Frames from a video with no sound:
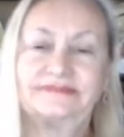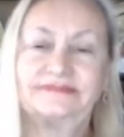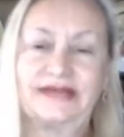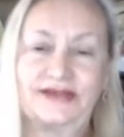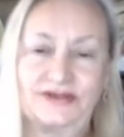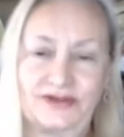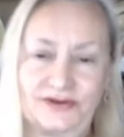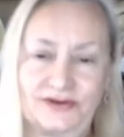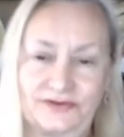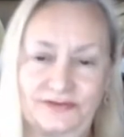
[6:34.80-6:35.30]

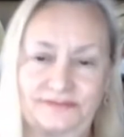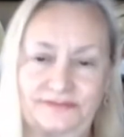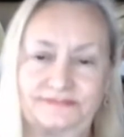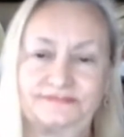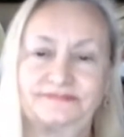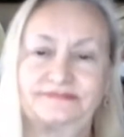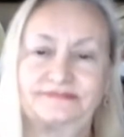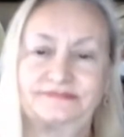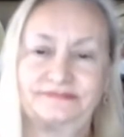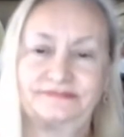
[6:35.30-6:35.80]

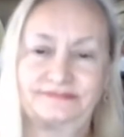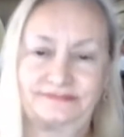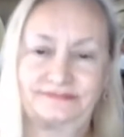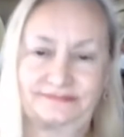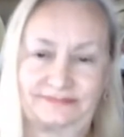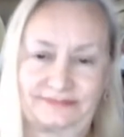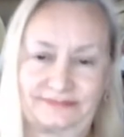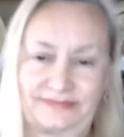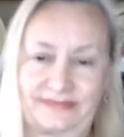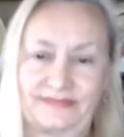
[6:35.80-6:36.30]

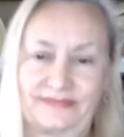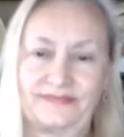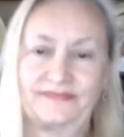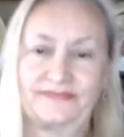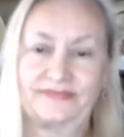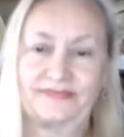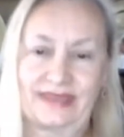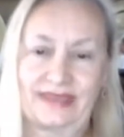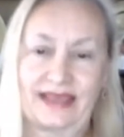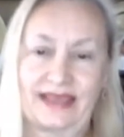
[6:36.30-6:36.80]

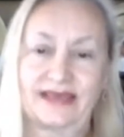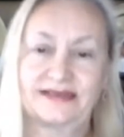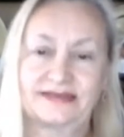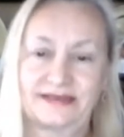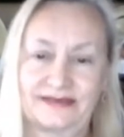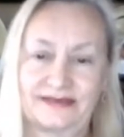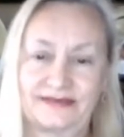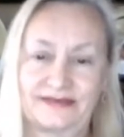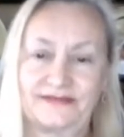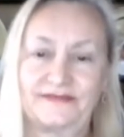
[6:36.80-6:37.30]

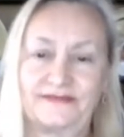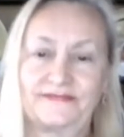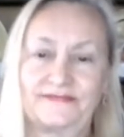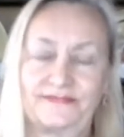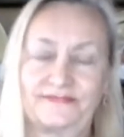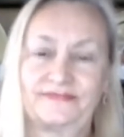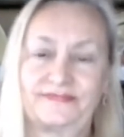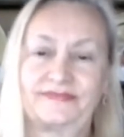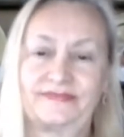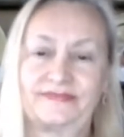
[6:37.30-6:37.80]

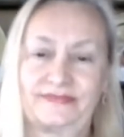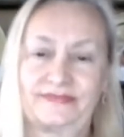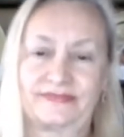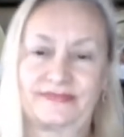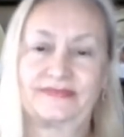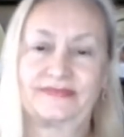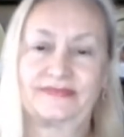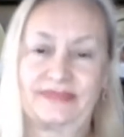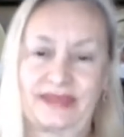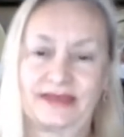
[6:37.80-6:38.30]

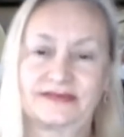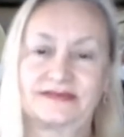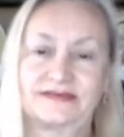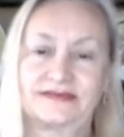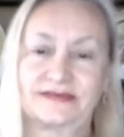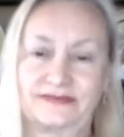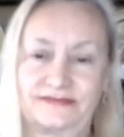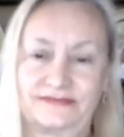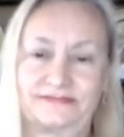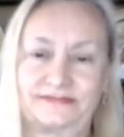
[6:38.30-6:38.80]

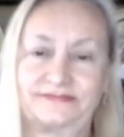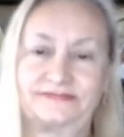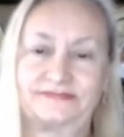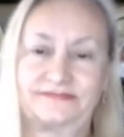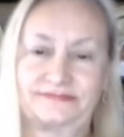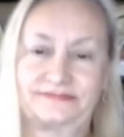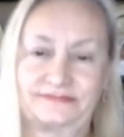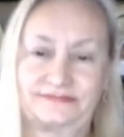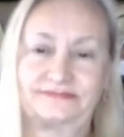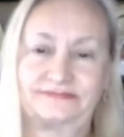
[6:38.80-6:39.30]

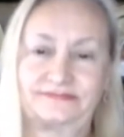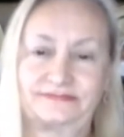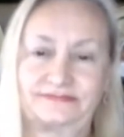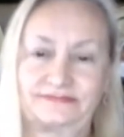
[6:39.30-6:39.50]
(silent)